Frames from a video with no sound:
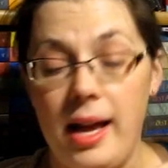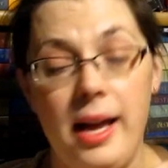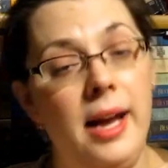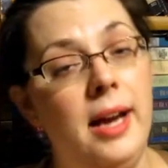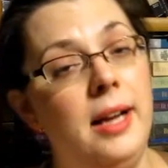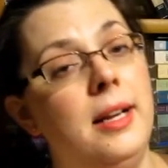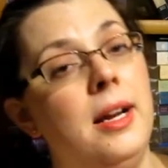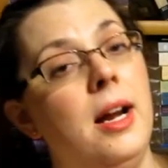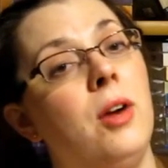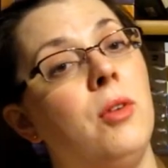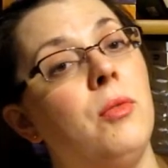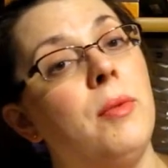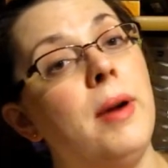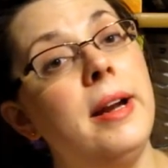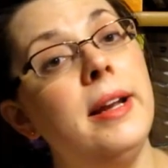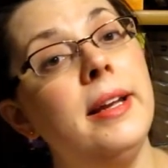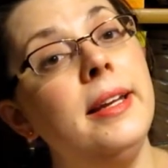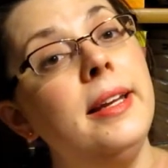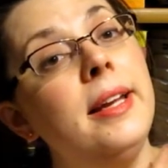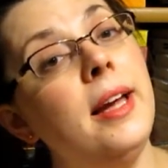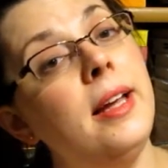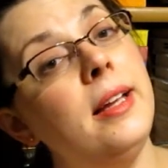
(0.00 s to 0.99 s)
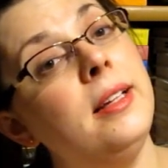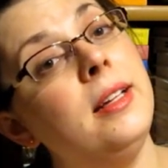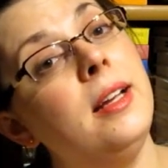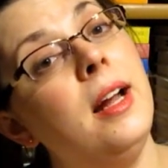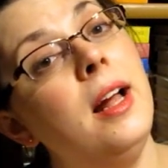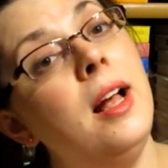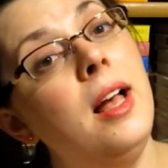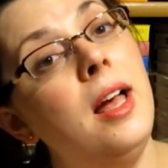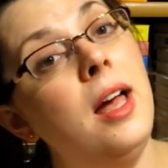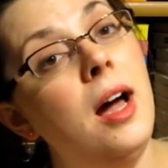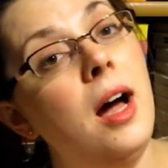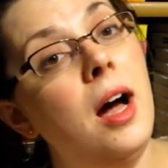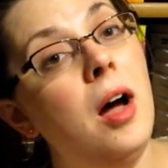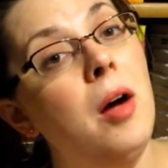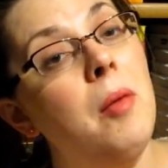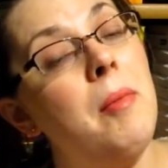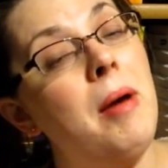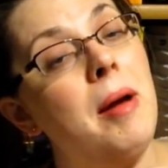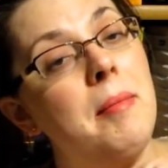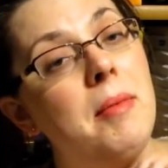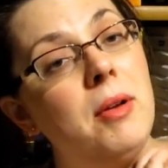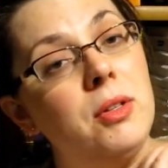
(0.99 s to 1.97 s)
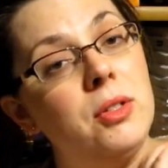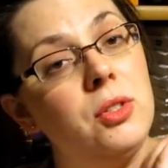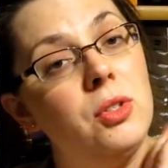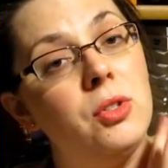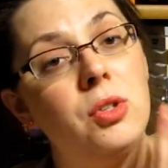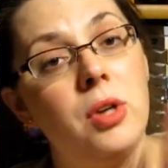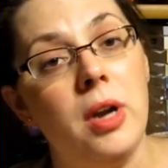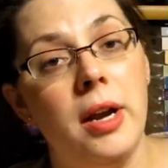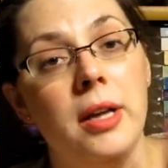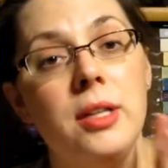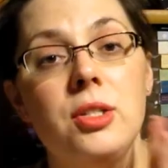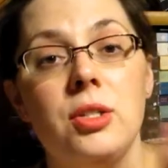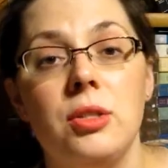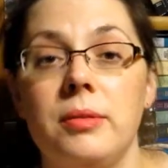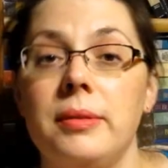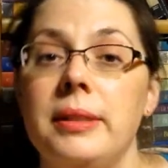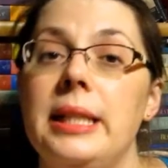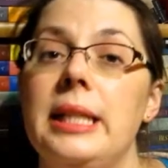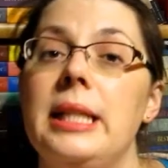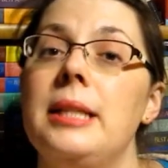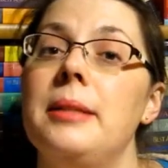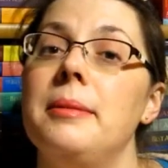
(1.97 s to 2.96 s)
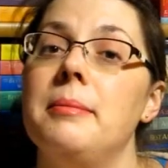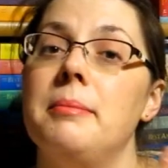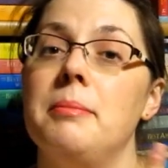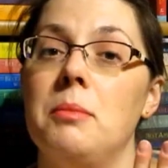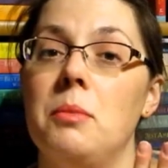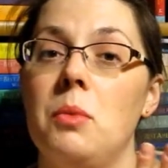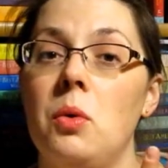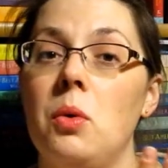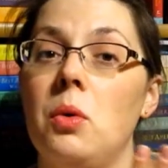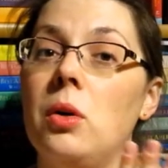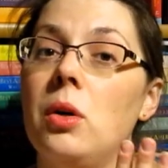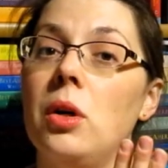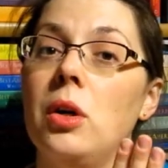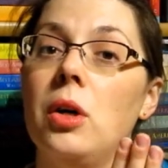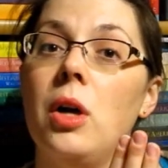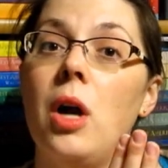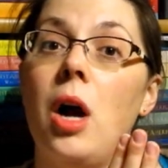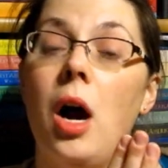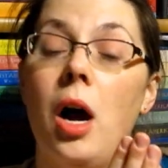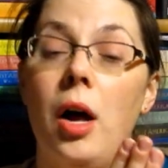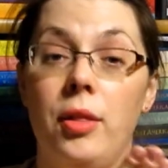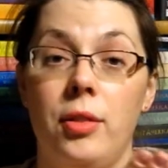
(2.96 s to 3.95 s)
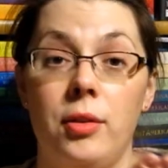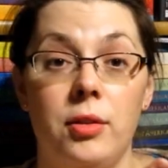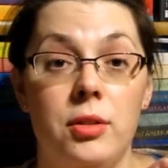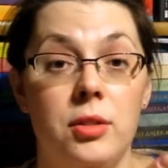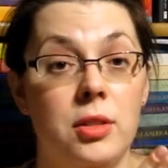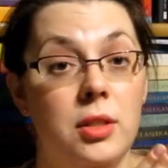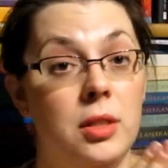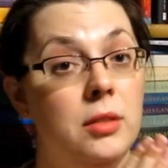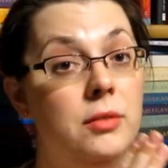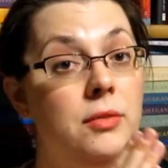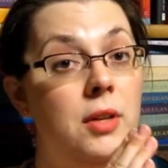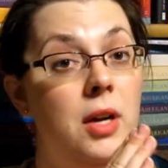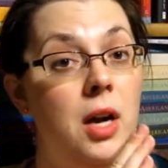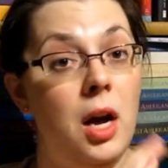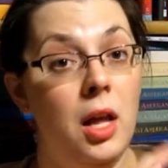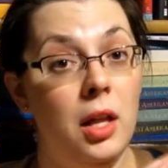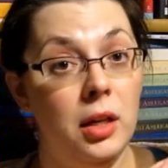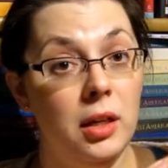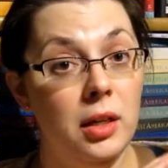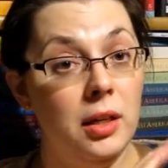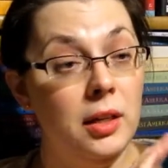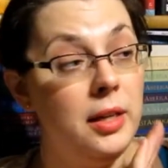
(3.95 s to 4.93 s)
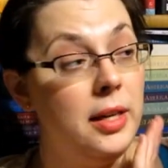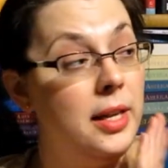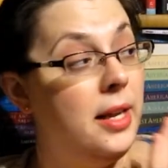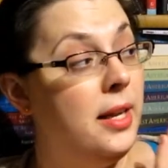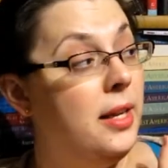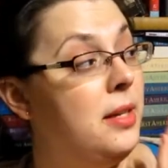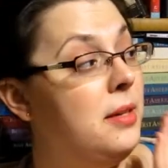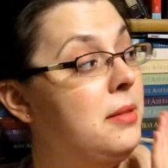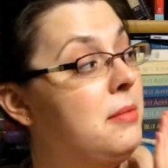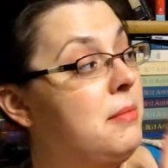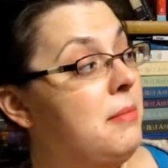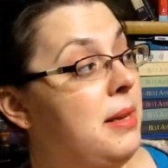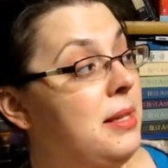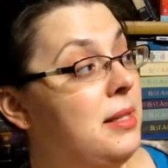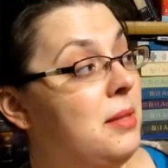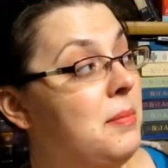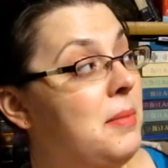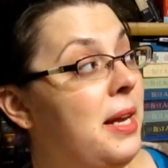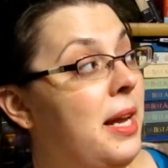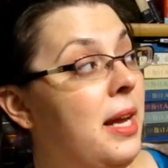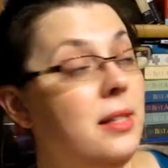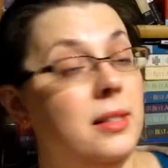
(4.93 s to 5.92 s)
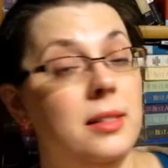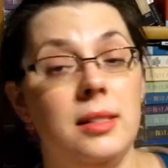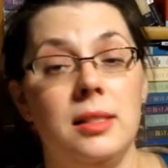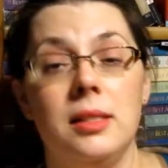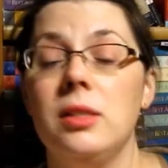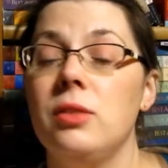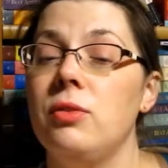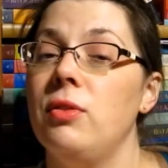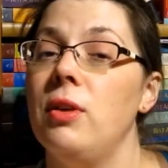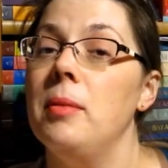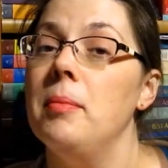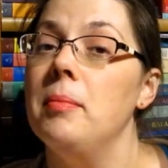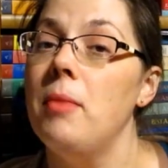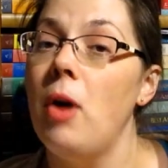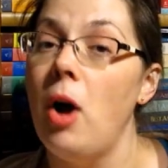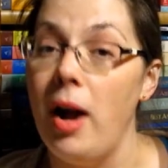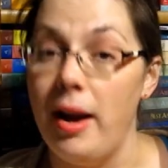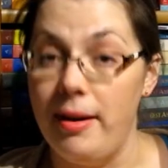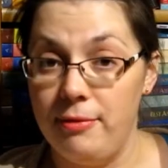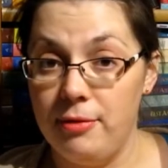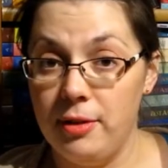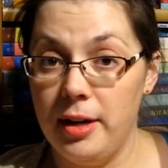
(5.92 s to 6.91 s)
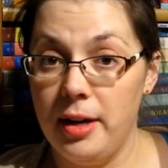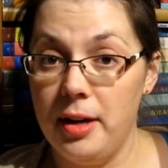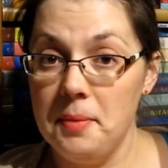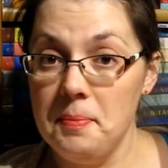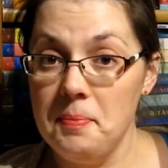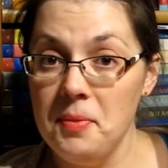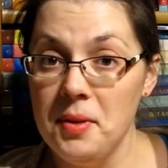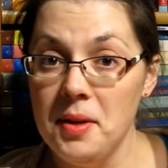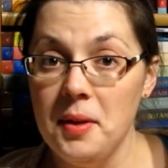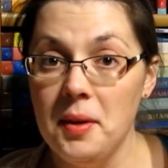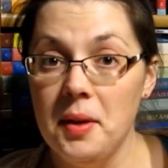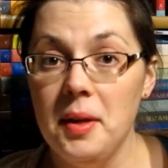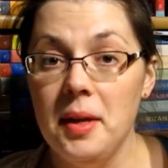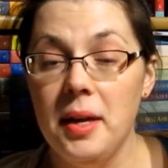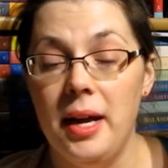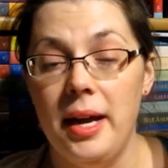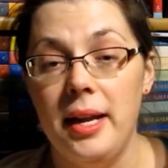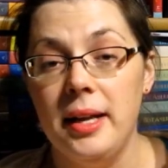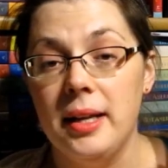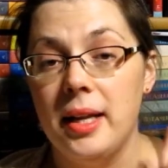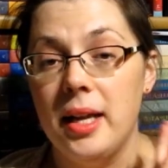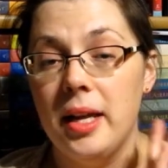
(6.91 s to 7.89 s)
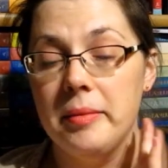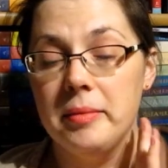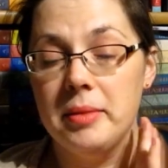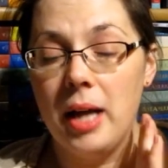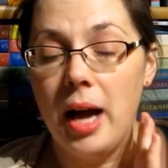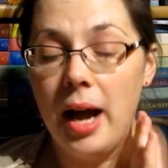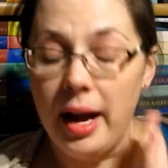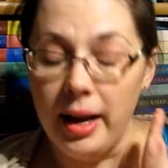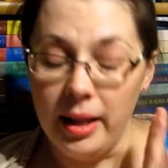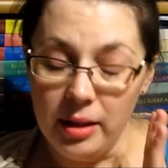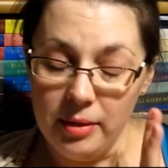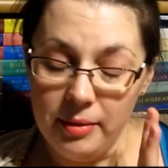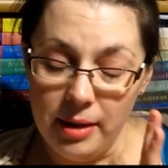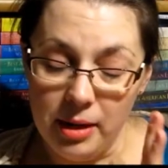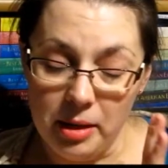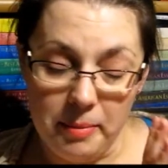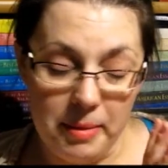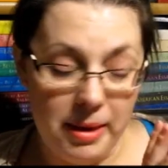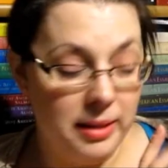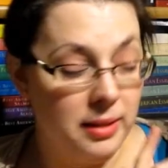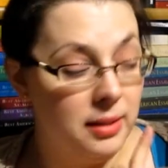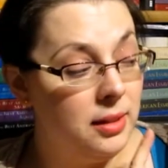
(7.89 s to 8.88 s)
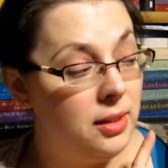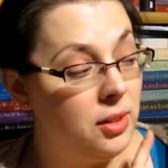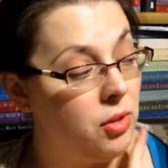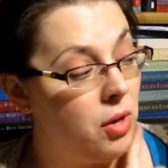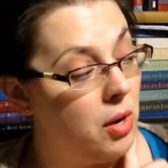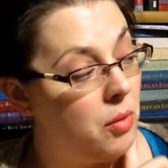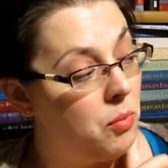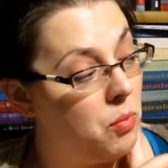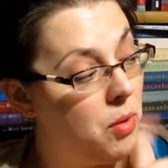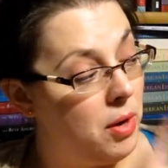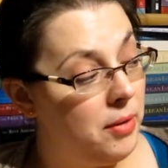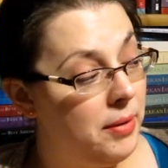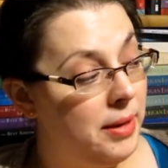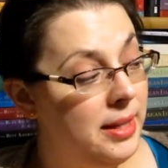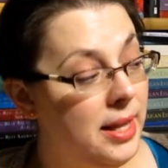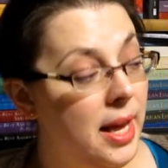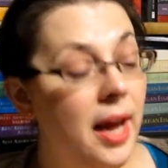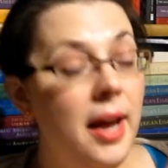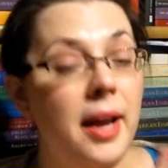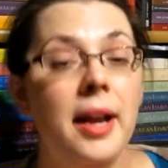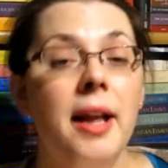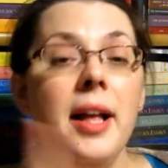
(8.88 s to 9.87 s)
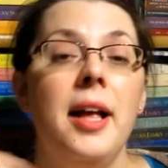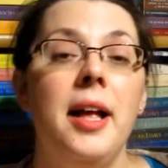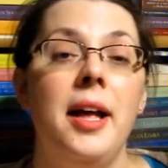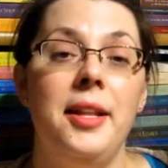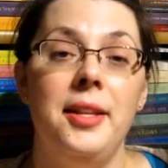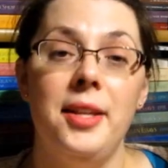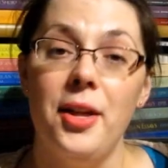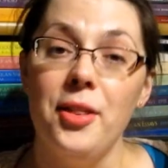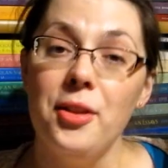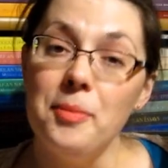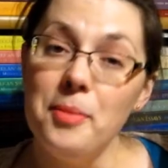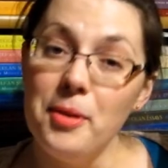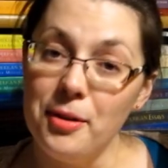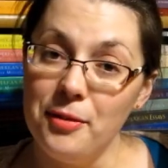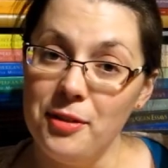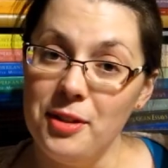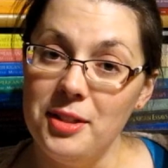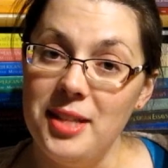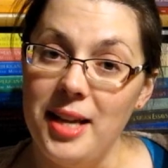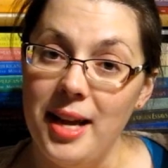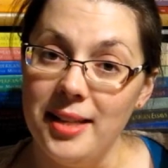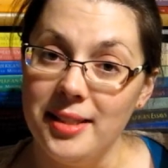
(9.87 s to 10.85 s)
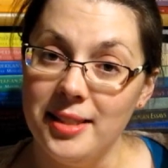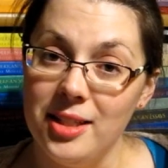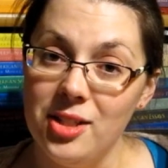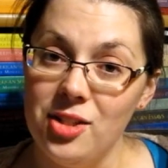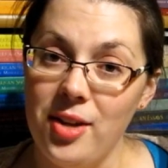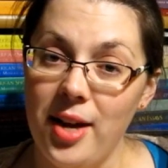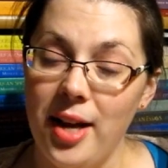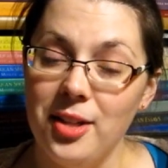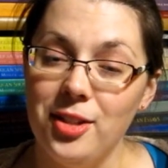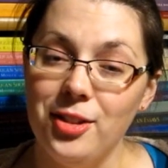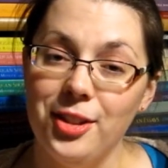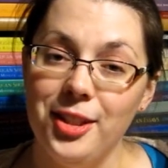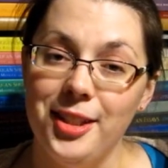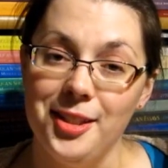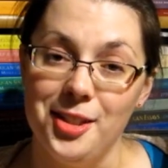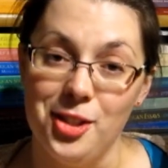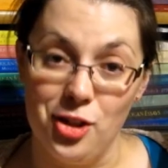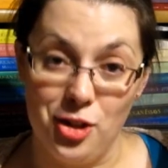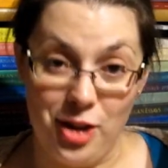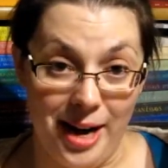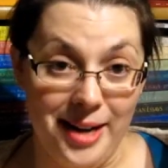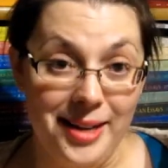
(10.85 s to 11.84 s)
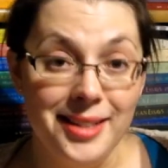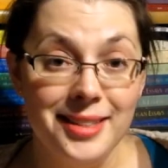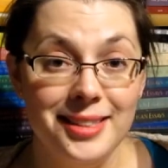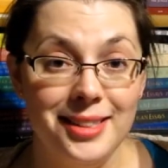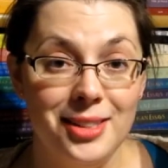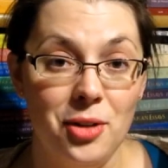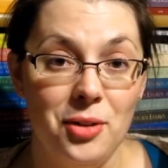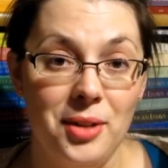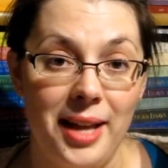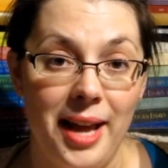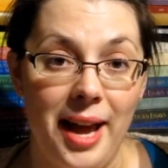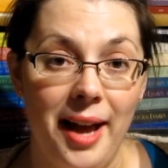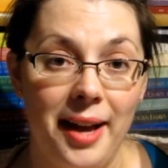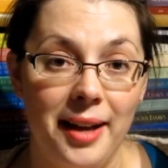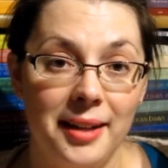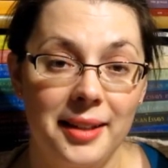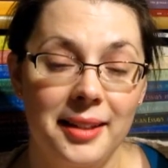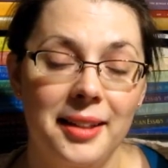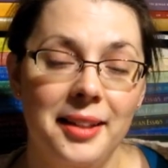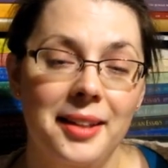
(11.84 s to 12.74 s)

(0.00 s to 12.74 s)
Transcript: I had not read it yet. I'm also trying to read more authors of color, and Mesa Mengestas is from Africa, and Kim's highly recommended, so I want to read that. And the other book for the task is you had to look at the Chinese zodiac